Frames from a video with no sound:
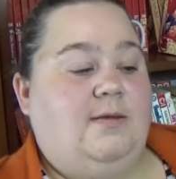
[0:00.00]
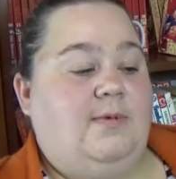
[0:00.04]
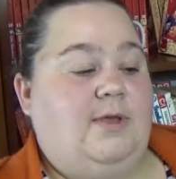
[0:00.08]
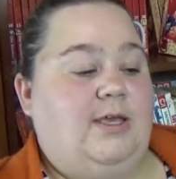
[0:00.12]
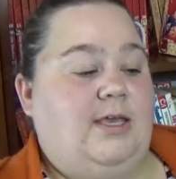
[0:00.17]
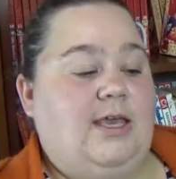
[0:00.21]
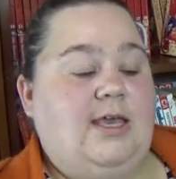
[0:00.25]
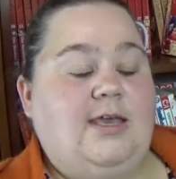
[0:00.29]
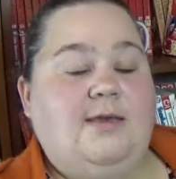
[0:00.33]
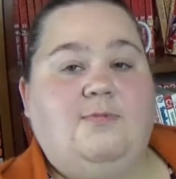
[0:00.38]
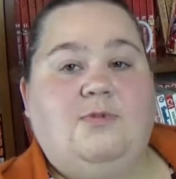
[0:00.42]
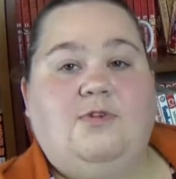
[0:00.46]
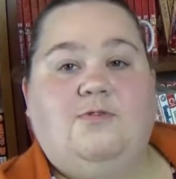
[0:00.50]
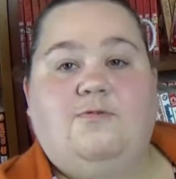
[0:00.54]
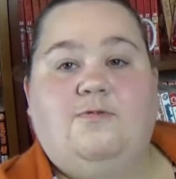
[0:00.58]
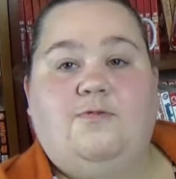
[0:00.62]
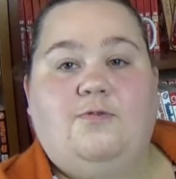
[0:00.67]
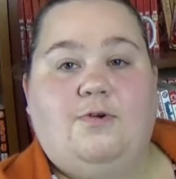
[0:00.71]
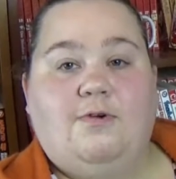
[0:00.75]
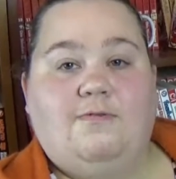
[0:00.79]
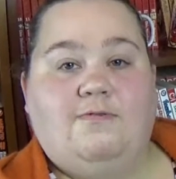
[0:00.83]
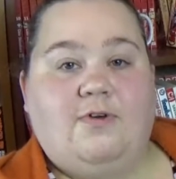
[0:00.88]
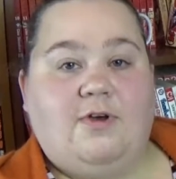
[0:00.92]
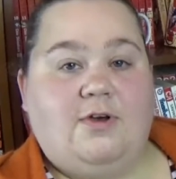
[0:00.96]
It came in
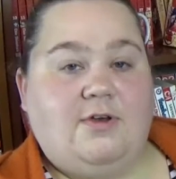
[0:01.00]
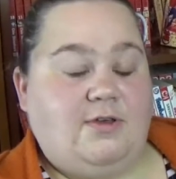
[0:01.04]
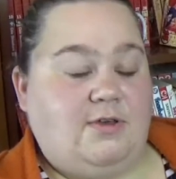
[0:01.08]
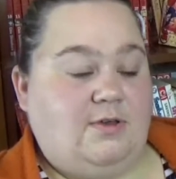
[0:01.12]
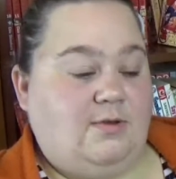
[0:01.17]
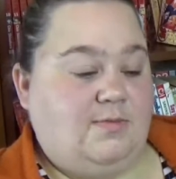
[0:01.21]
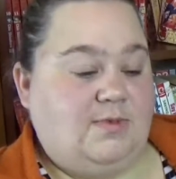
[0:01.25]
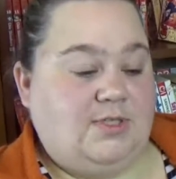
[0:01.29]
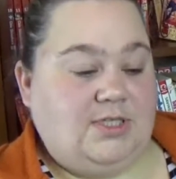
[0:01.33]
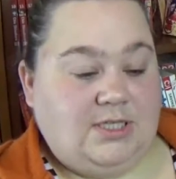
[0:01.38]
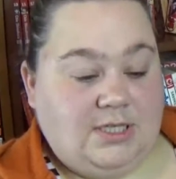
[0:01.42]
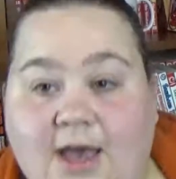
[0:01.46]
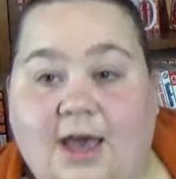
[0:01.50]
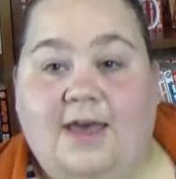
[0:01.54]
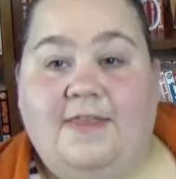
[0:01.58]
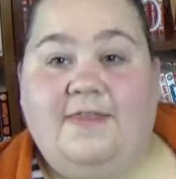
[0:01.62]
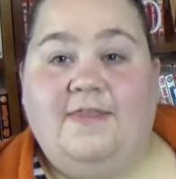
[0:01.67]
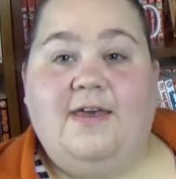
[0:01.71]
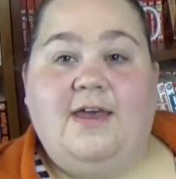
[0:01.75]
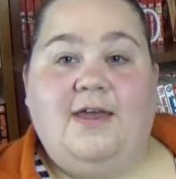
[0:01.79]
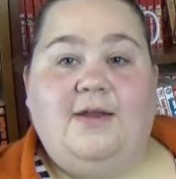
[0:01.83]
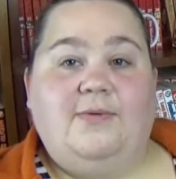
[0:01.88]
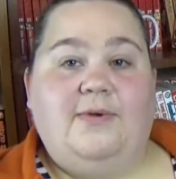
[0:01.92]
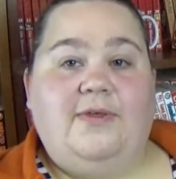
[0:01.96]
4 volumes.
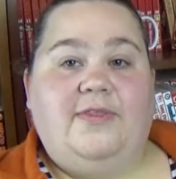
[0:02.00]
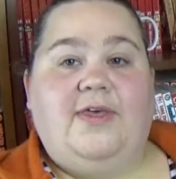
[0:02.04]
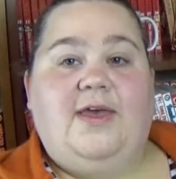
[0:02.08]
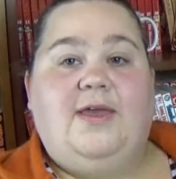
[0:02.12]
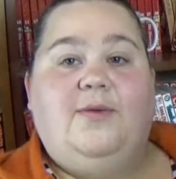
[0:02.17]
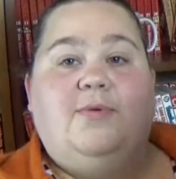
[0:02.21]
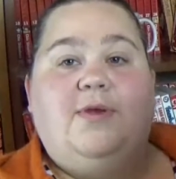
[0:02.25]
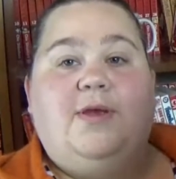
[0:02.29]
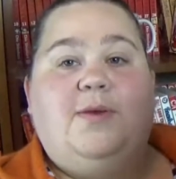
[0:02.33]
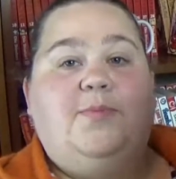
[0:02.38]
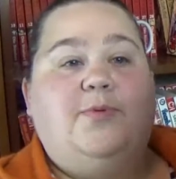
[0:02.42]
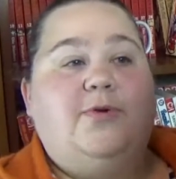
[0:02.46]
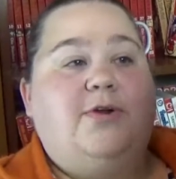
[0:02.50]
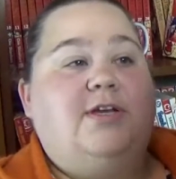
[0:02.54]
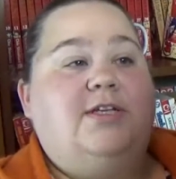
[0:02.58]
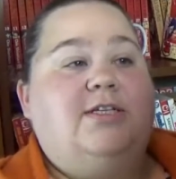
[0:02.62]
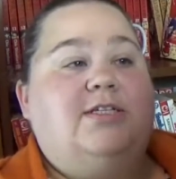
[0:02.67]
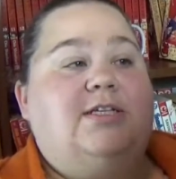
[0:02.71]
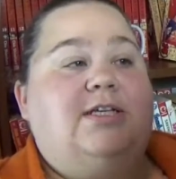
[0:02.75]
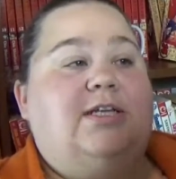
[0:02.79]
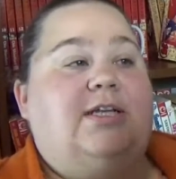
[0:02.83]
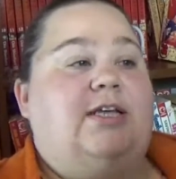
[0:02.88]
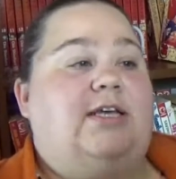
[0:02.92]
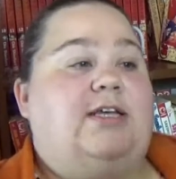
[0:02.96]
And then when they
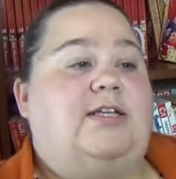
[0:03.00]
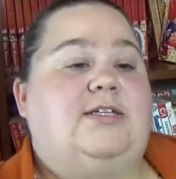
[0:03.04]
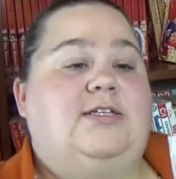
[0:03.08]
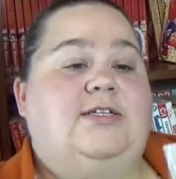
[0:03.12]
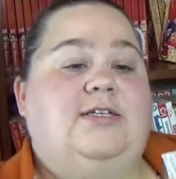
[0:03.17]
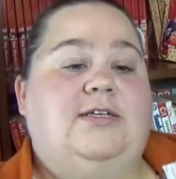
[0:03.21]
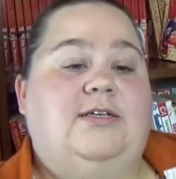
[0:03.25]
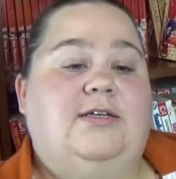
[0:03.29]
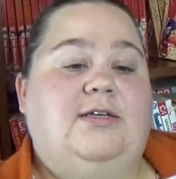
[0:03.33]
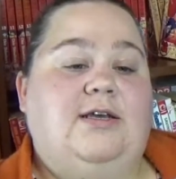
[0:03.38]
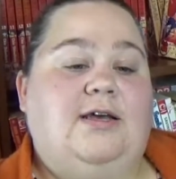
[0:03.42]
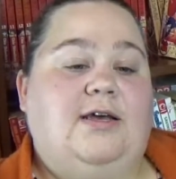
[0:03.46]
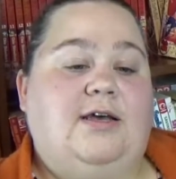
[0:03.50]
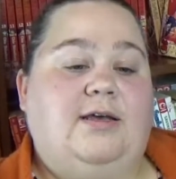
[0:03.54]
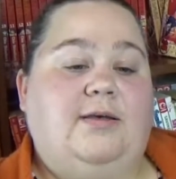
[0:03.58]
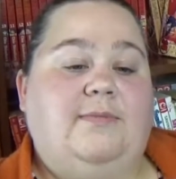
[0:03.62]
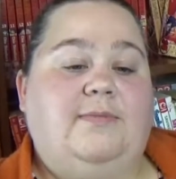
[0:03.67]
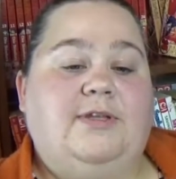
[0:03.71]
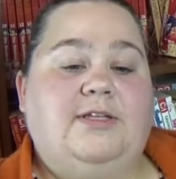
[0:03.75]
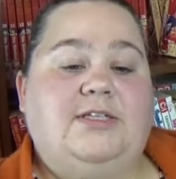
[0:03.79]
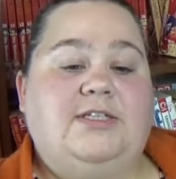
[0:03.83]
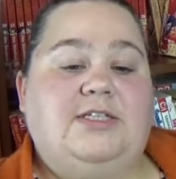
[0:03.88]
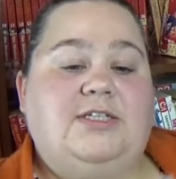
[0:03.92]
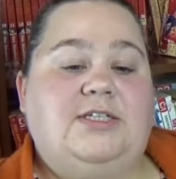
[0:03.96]
reprinted it,
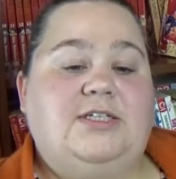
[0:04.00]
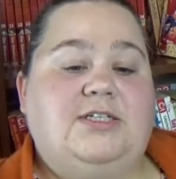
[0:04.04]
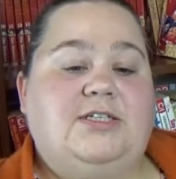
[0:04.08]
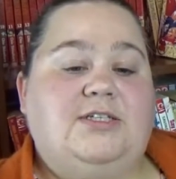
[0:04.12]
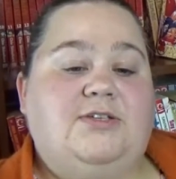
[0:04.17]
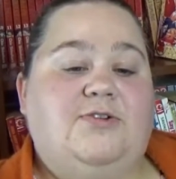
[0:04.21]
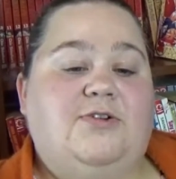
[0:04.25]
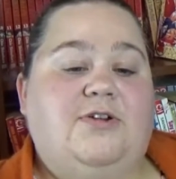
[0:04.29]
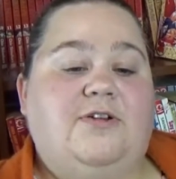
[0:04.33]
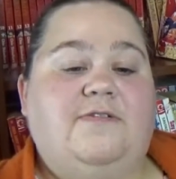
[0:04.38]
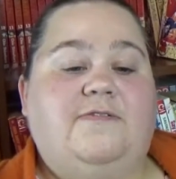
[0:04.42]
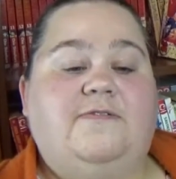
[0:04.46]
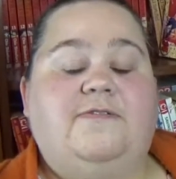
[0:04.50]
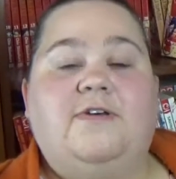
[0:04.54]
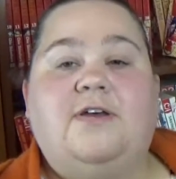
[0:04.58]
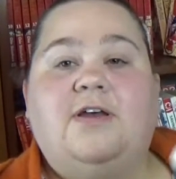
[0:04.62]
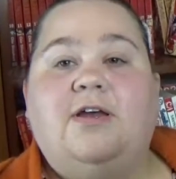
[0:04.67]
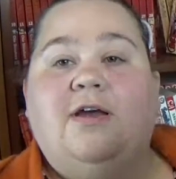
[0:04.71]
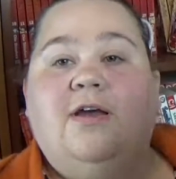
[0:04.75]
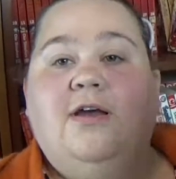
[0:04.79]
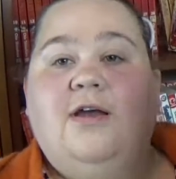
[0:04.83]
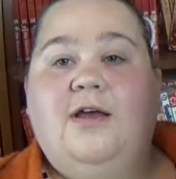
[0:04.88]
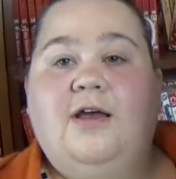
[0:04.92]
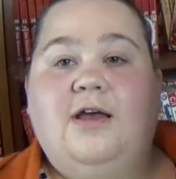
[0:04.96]
it's just sort of
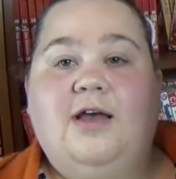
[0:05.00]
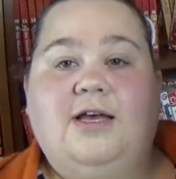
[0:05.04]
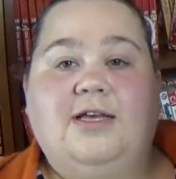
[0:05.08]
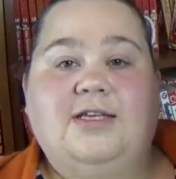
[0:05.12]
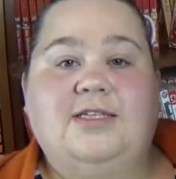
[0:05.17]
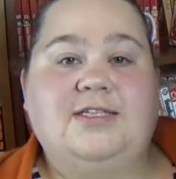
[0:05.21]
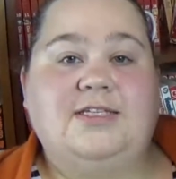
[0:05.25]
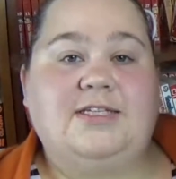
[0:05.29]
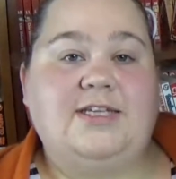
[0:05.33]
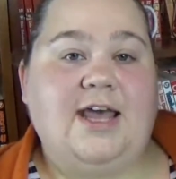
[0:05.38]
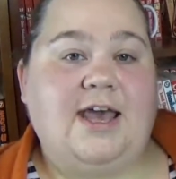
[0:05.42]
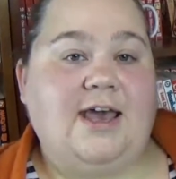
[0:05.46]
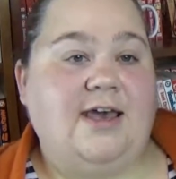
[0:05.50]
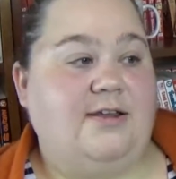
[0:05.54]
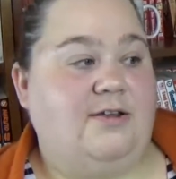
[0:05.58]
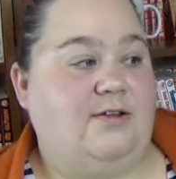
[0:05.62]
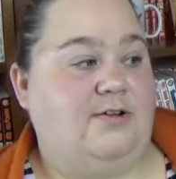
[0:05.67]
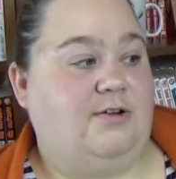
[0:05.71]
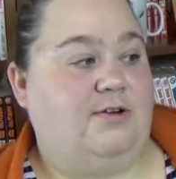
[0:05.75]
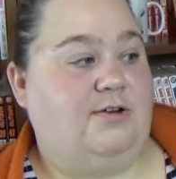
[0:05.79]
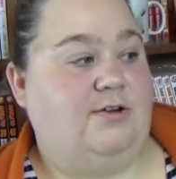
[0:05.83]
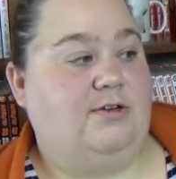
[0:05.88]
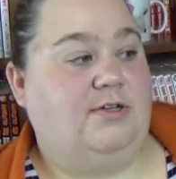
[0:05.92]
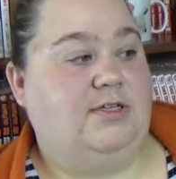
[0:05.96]
a
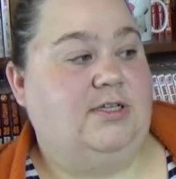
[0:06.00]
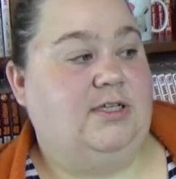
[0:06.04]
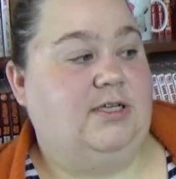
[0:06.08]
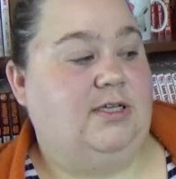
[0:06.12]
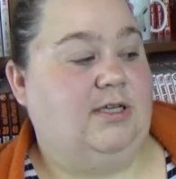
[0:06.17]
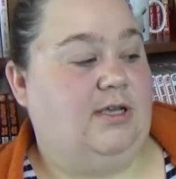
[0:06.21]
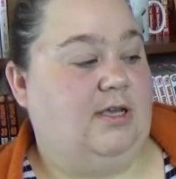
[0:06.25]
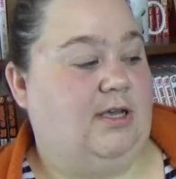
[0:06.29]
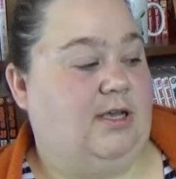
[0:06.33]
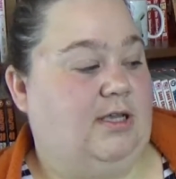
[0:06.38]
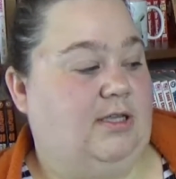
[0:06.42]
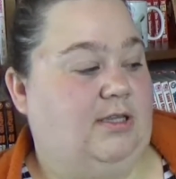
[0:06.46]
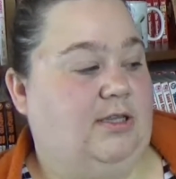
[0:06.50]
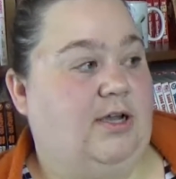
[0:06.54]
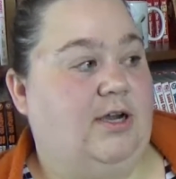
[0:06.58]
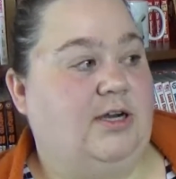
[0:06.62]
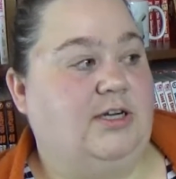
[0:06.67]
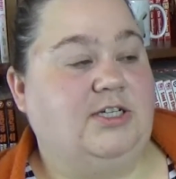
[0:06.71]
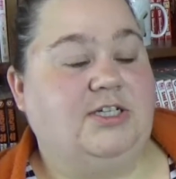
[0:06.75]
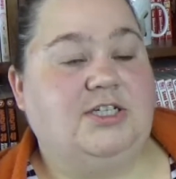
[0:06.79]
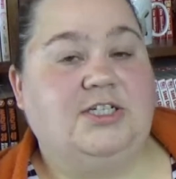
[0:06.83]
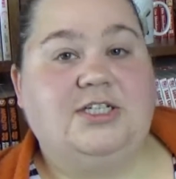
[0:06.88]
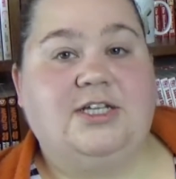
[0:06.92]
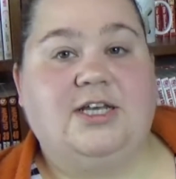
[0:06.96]
standard
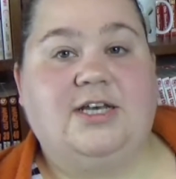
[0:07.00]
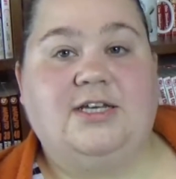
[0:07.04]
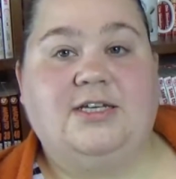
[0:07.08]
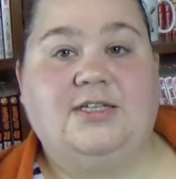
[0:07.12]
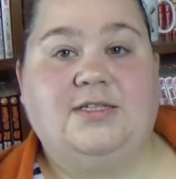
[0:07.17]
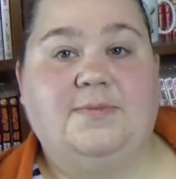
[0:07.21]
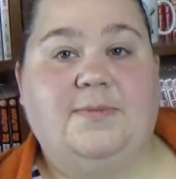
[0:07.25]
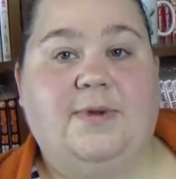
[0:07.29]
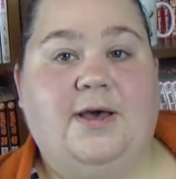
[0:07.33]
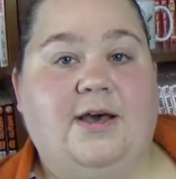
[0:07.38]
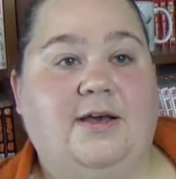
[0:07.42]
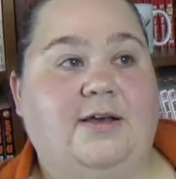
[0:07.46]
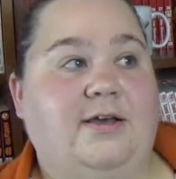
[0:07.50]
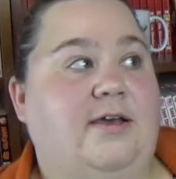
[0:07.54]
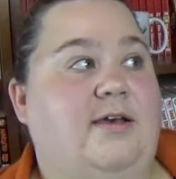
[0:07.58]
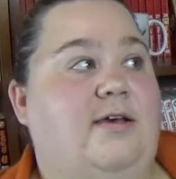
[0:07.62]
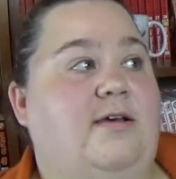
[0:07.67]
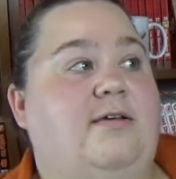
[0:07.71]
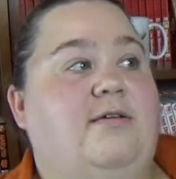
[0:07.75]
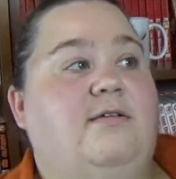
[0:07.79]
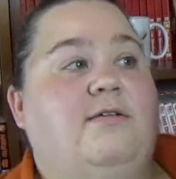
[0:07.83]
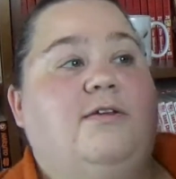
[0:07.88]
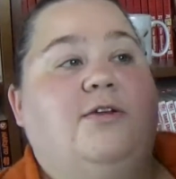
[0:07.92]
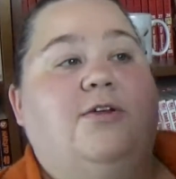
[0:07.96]
large size
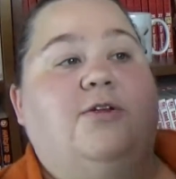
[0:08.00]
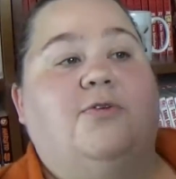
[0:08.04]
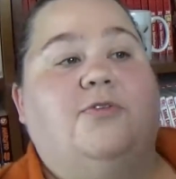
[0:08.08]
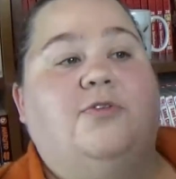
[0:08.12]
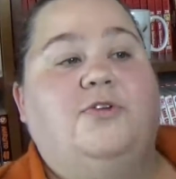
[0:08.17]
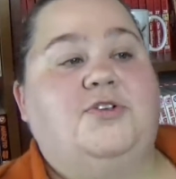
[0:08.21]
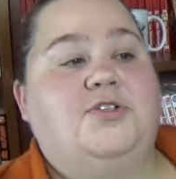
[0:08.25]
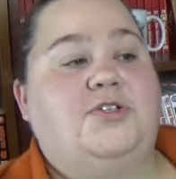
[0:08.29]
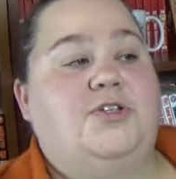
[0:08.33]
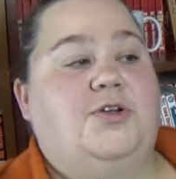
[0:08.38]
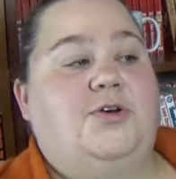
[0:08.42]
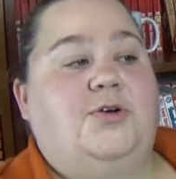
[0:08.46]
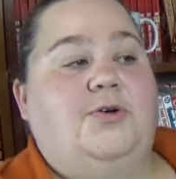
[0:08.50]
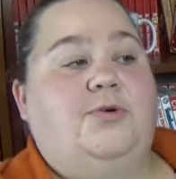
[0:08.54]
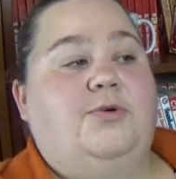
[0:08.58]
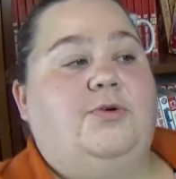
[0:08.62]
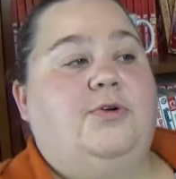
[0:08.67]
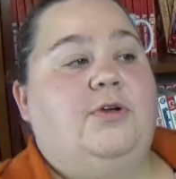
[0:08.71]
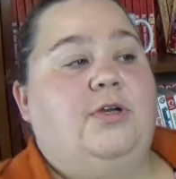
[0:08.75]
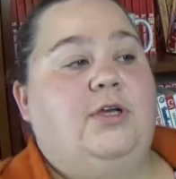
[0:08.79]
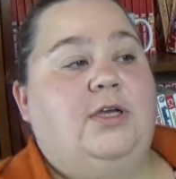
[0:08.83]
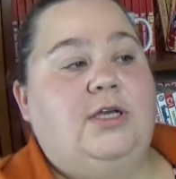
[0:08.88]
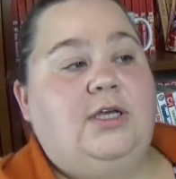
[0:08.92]
manga. You know, there's no